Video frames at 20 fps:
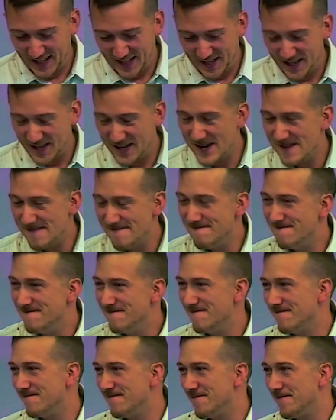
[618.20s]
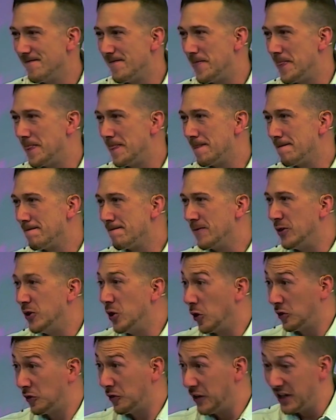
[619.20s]
um, the
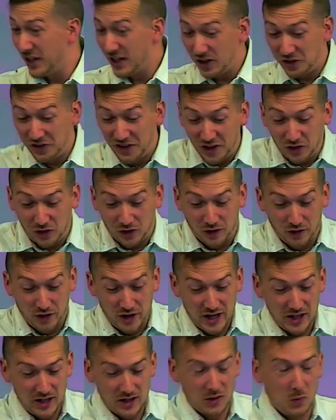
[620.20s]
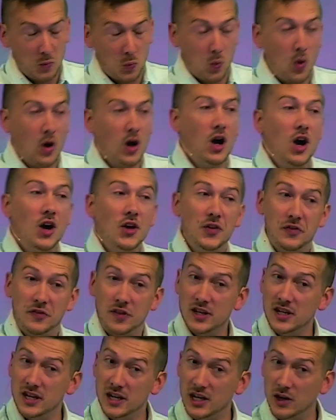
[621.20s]
Oxford English Dictionary word of the
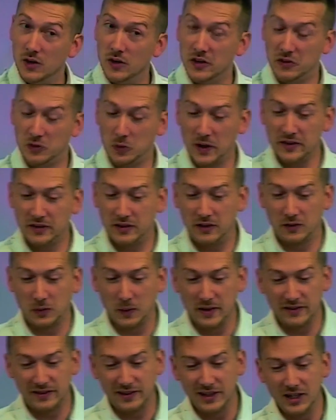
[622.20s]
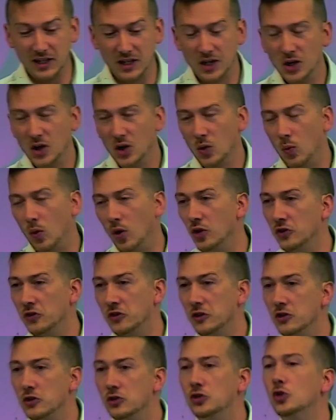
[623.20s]
year in 2020 was
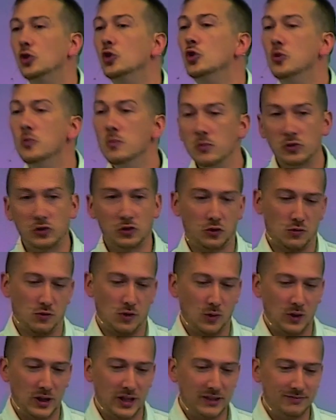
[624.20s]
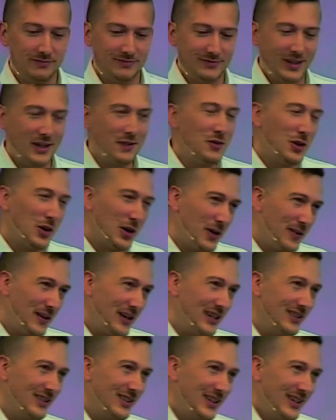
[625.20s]
doom scrolling. Any of you heard
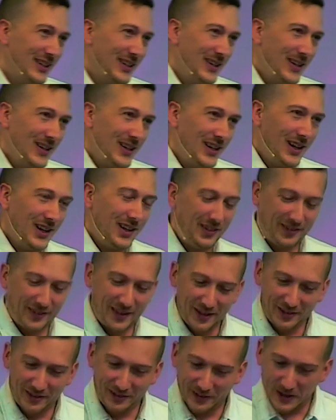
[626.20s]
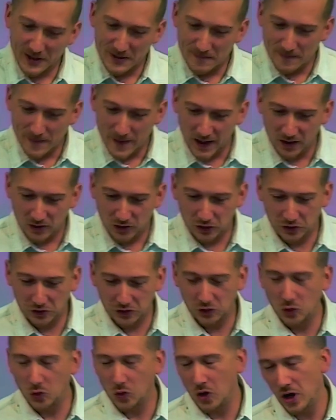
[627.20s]
that? It's this, um, it
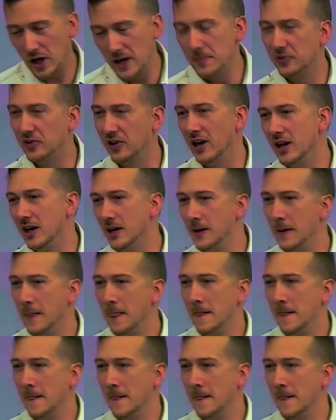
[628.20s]
describes a,